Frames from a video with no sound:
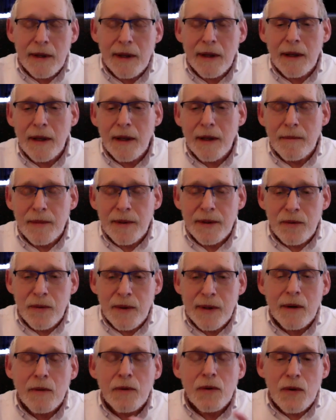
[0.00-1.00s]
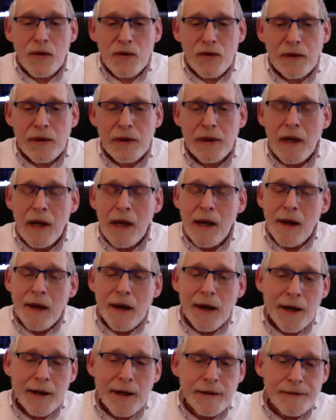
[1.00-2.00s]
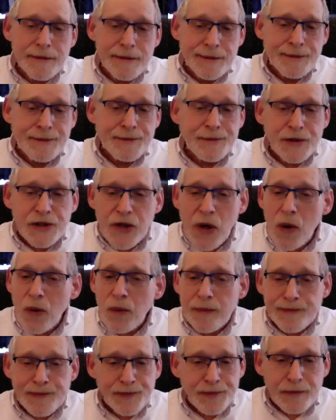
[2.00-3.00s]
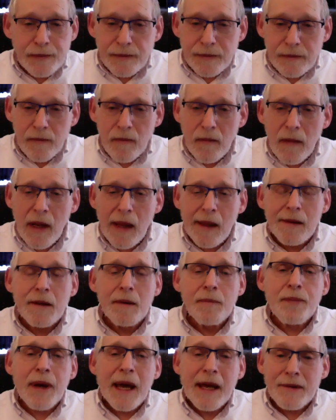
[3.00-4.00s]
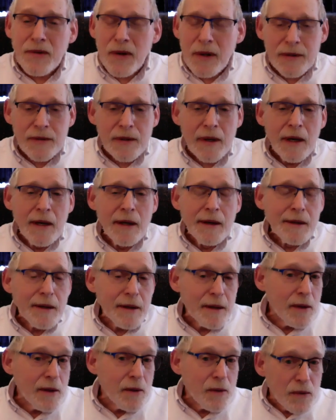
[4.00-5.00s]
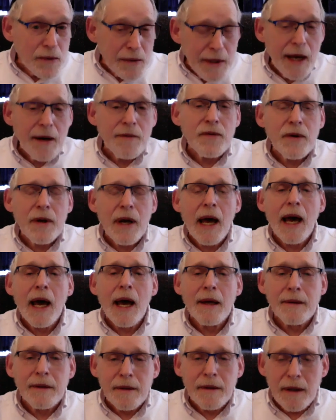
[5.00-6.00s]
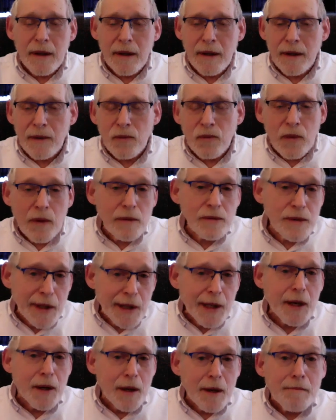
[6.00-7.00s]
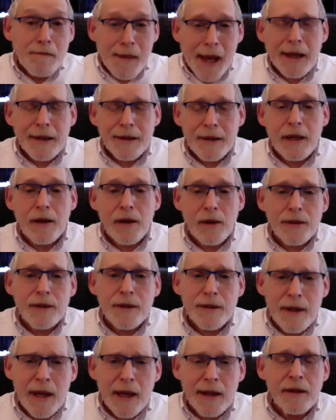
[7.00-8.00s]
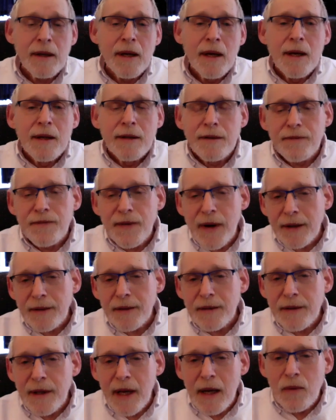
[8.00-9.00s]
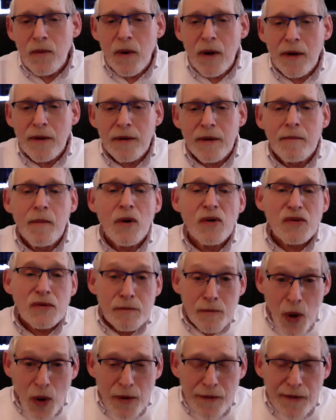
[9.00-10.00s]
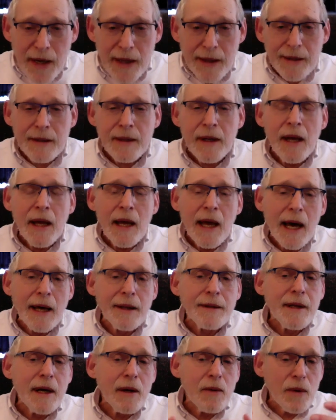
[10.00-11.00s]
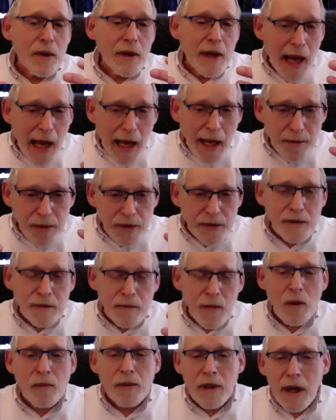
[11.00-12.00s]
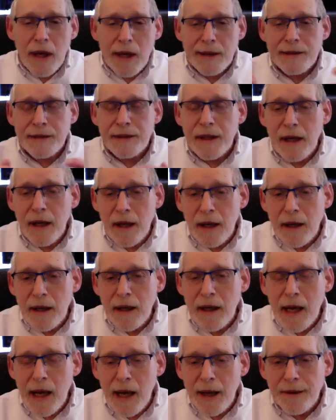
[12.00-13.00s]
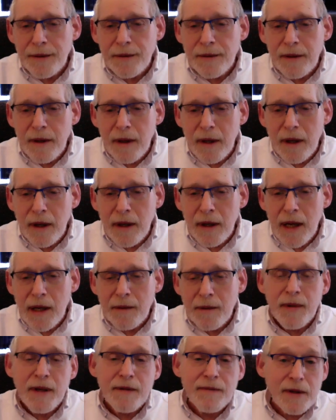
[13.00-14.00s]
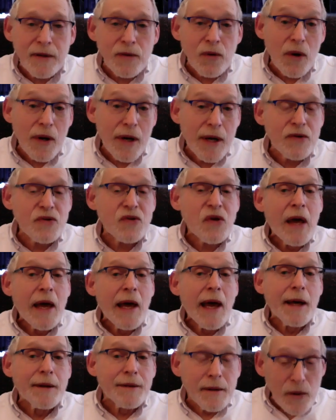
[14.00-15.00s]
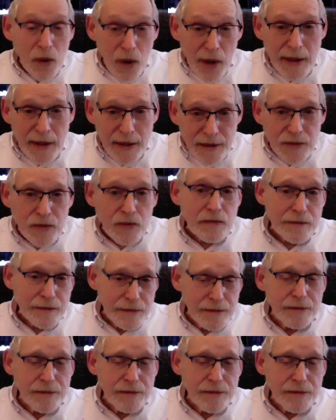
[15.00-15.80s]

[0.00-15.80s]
in between. They were neutral. So the patriots, never had a mandate other than the fact that they were the most motivated, and they were able to mobilize and be victorious. And the loyalists